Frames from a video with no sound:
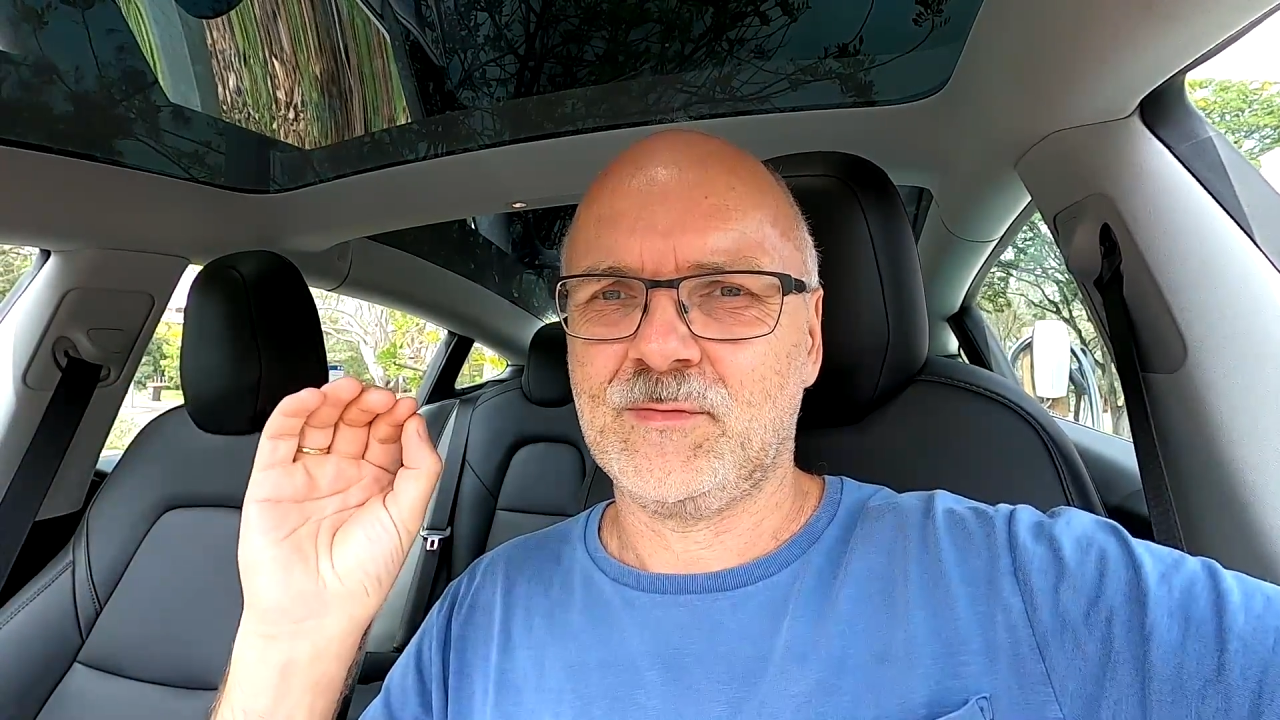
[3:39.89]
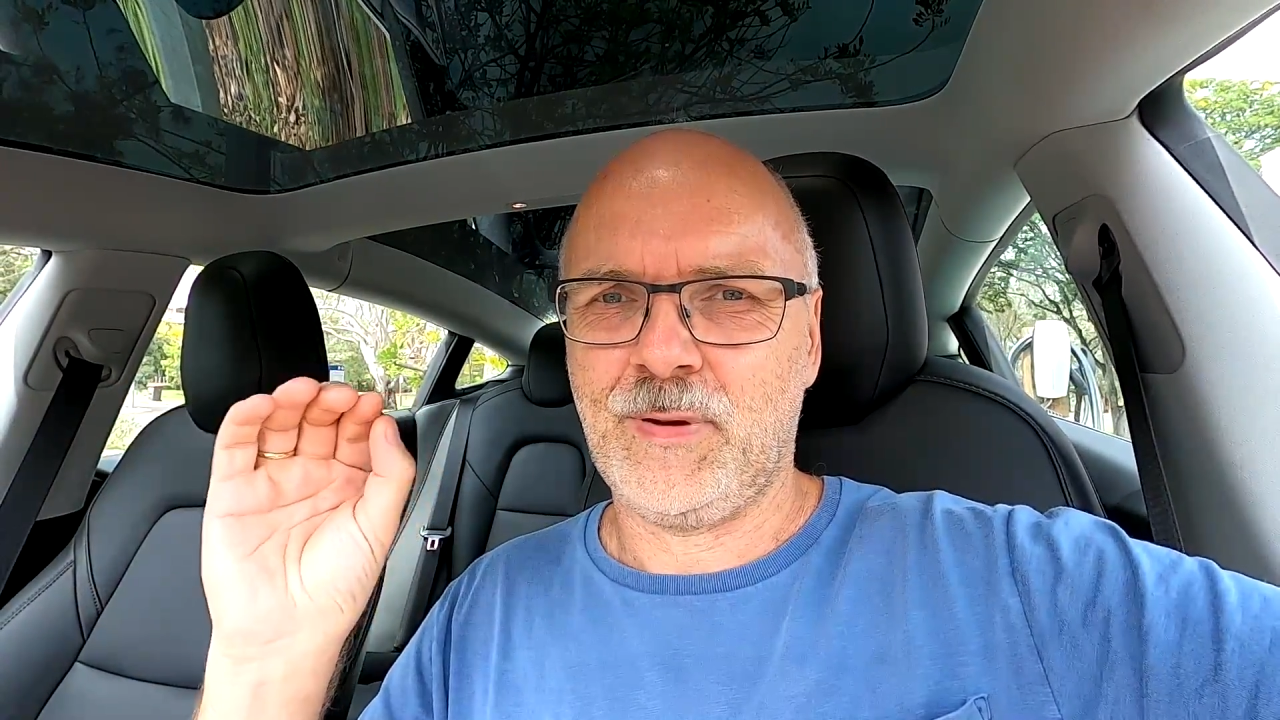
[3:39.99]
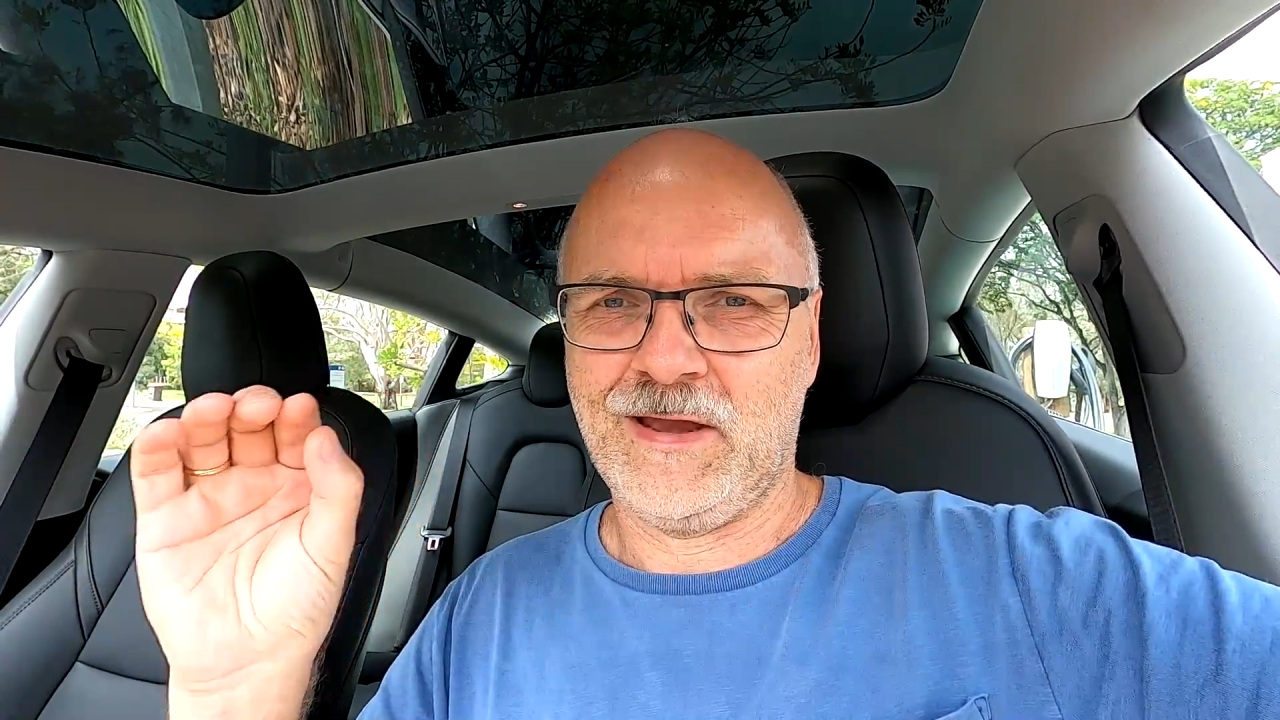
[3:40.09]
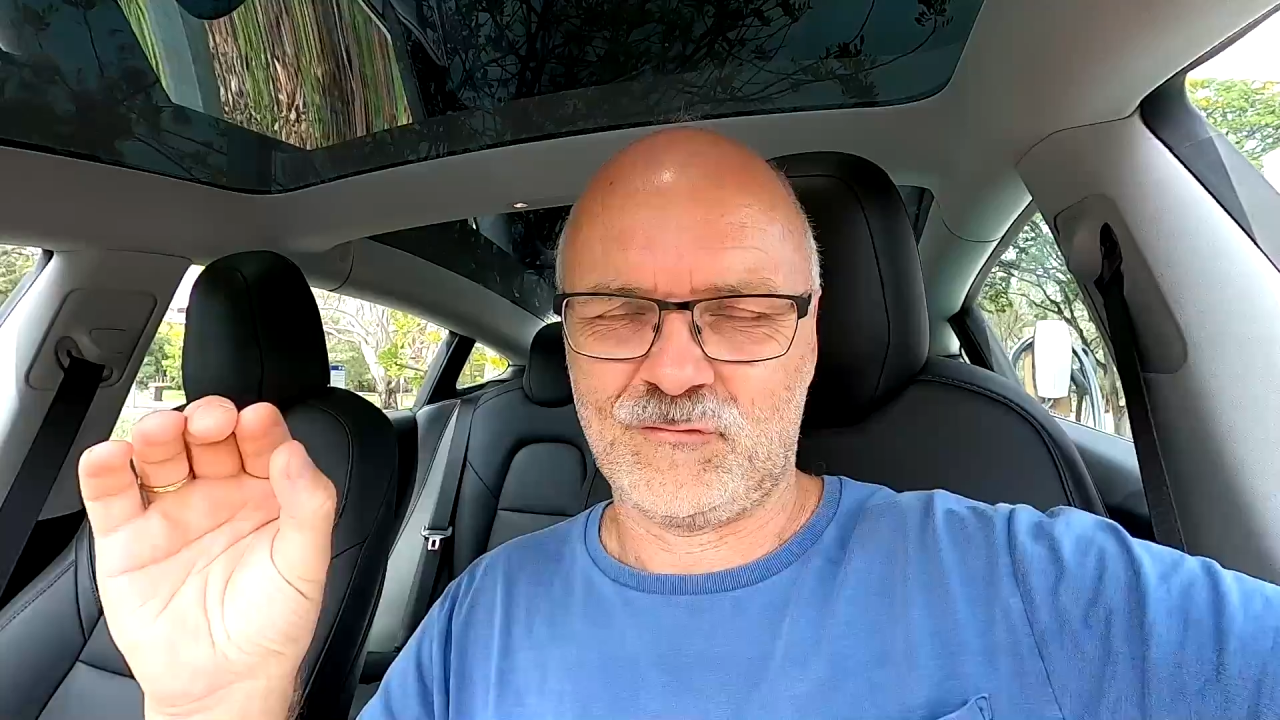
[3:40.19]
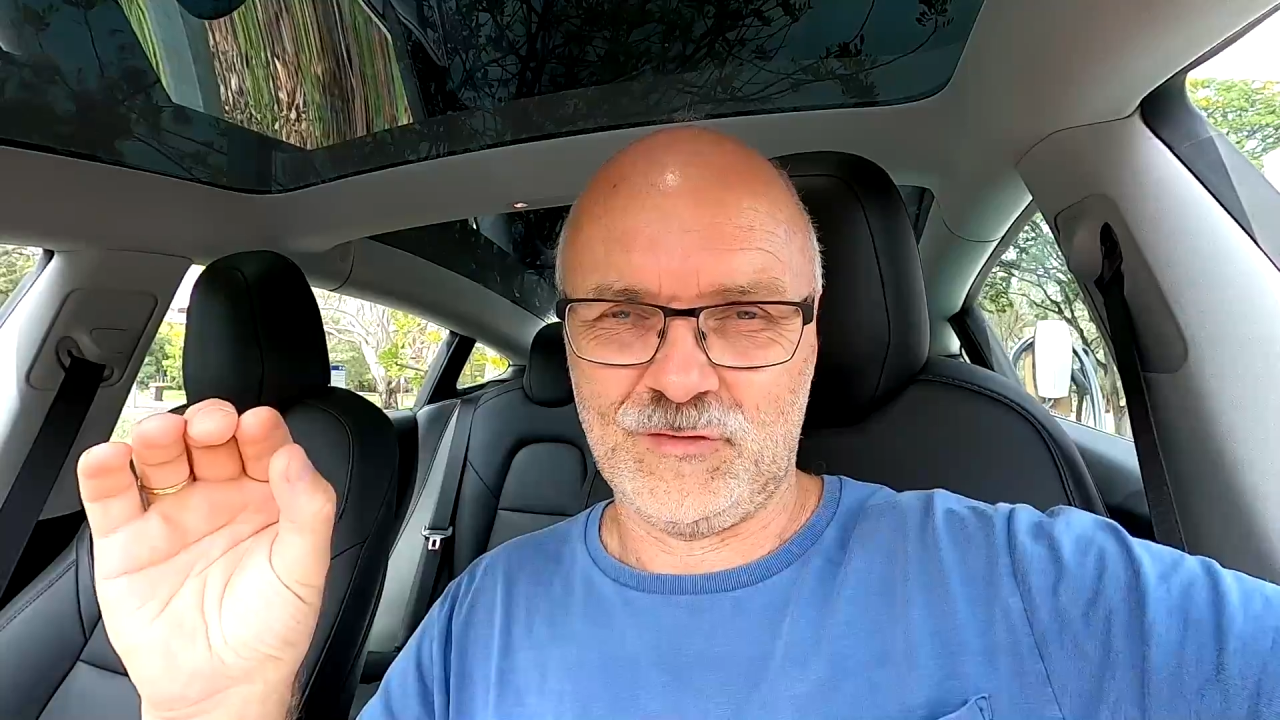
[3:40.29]
the
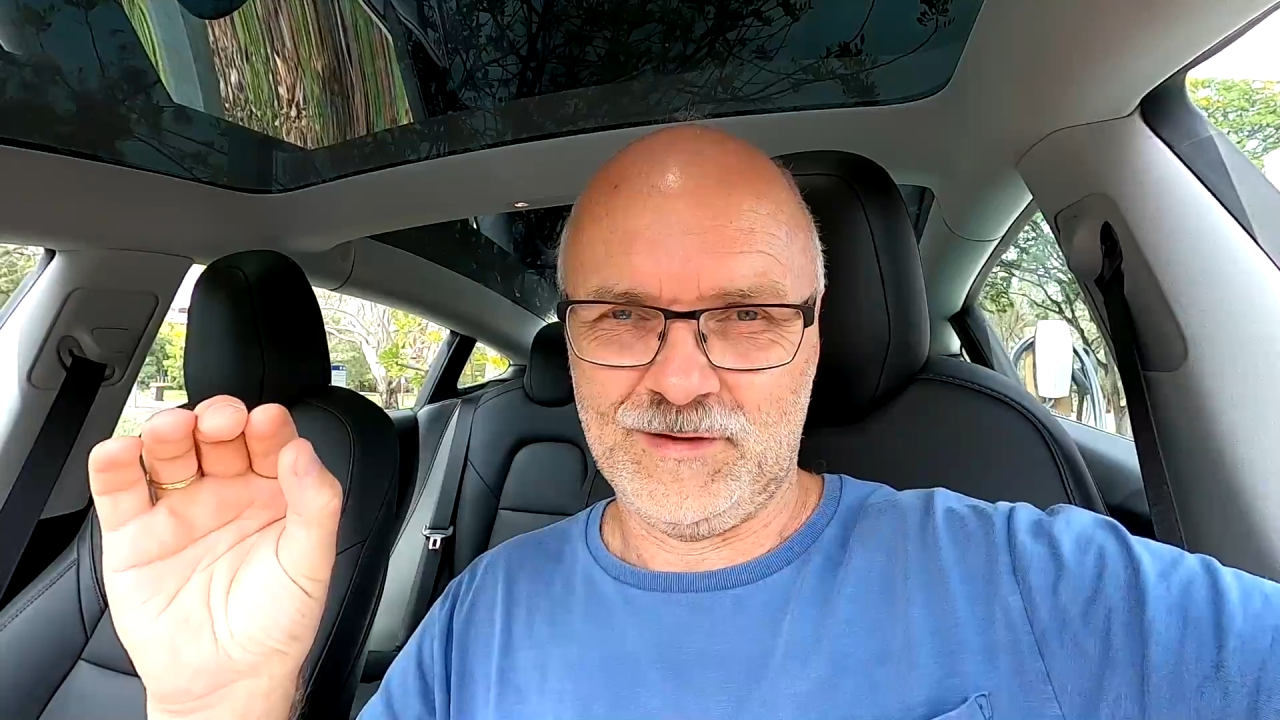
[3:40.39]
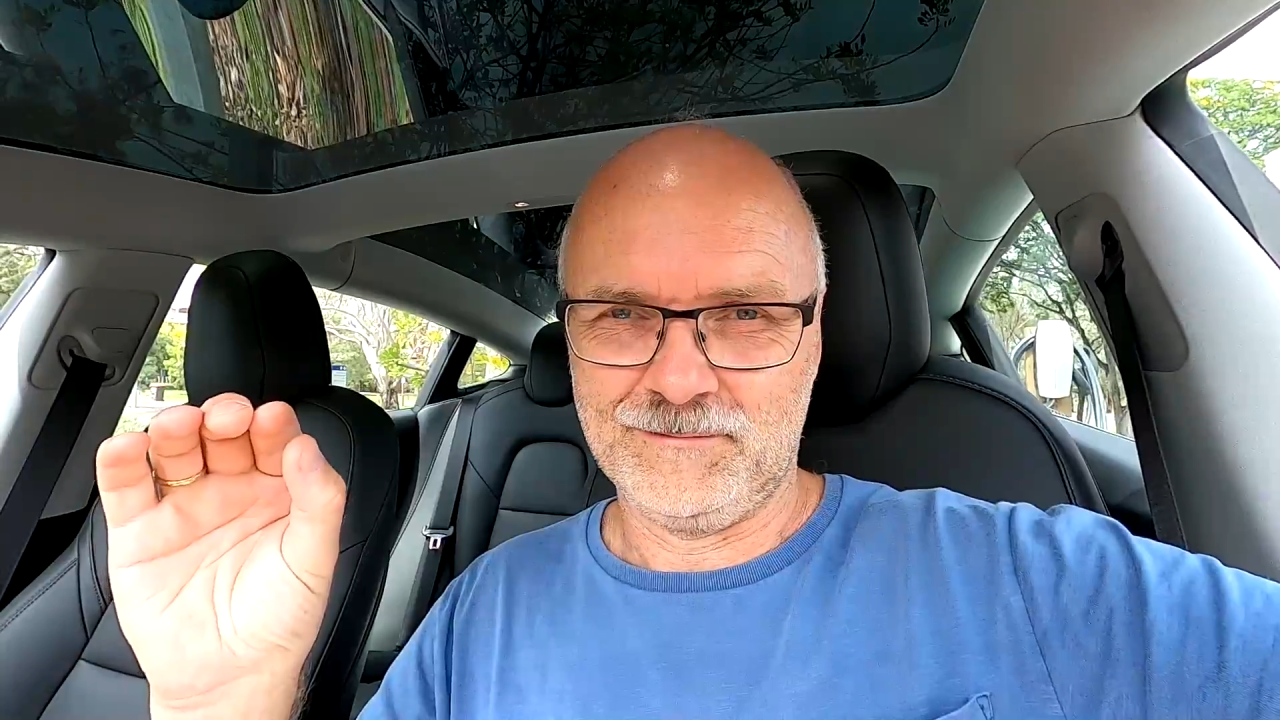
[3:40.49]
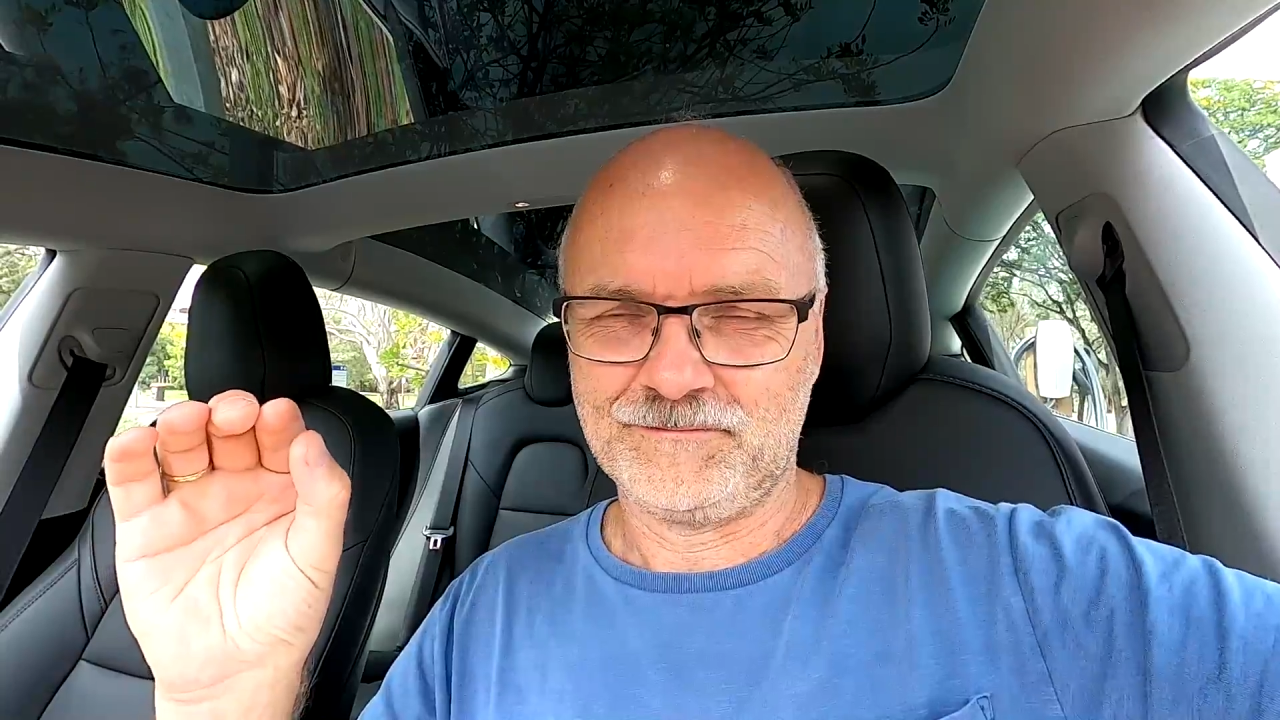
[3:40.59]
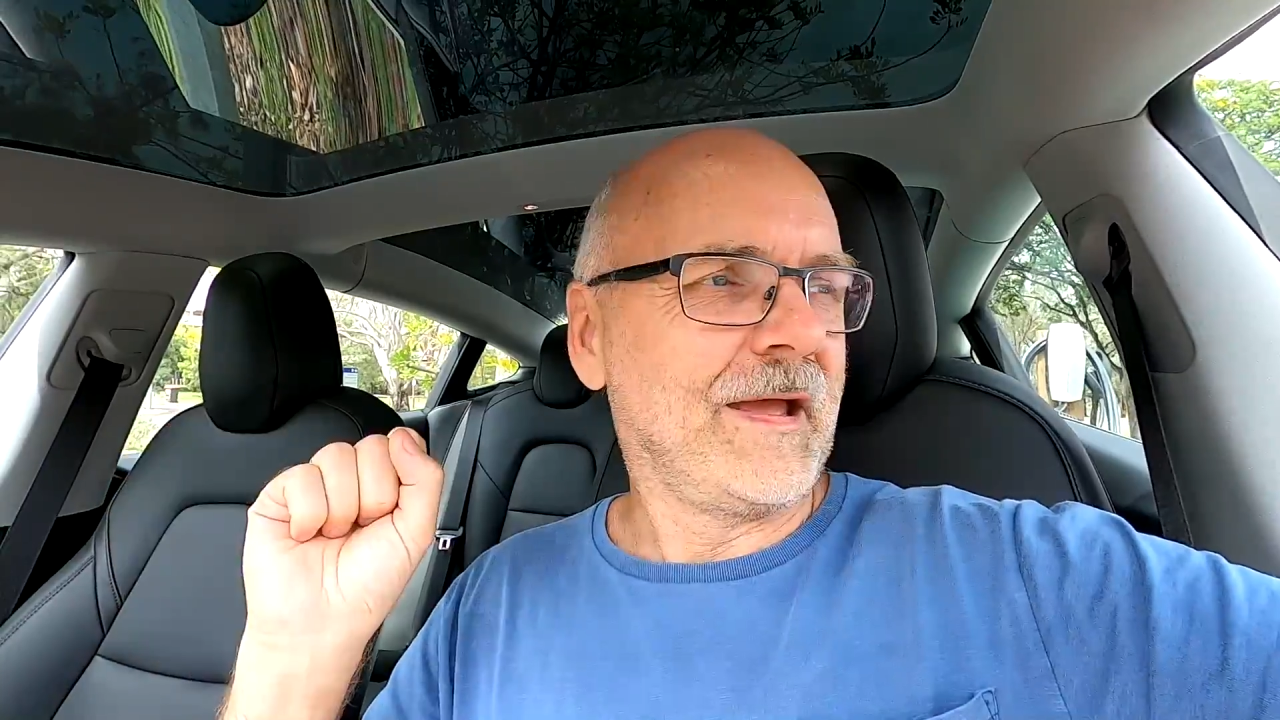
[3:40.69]
battery.